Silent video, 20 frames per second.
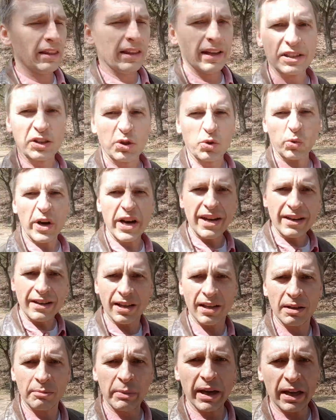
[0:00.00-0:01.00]
That's great,
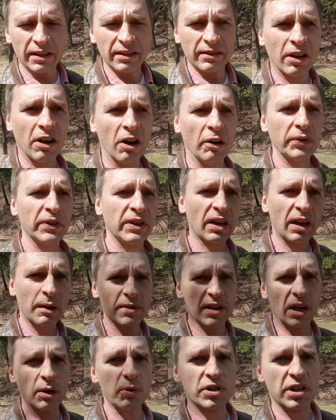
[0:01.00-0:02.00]
man.
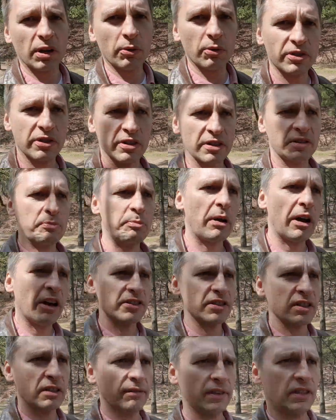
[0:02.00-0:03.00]
Oftentimes I wish I was as
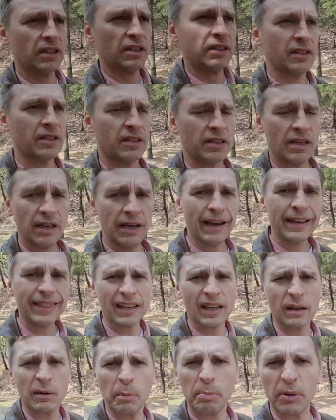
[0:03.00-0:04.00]
positive as he is. I
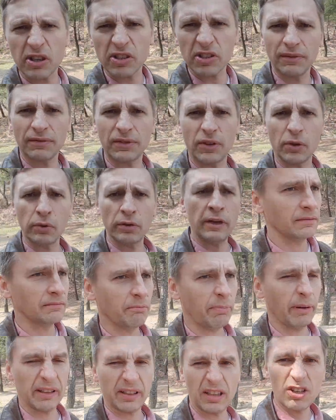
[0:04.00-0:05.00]
think I'm a positive dude,
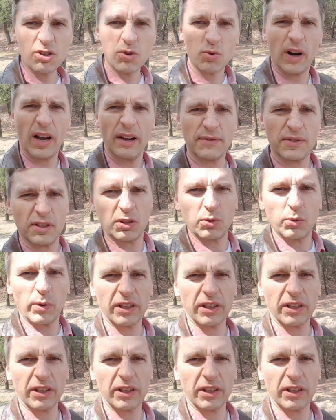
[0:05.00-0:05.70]
but he drives it to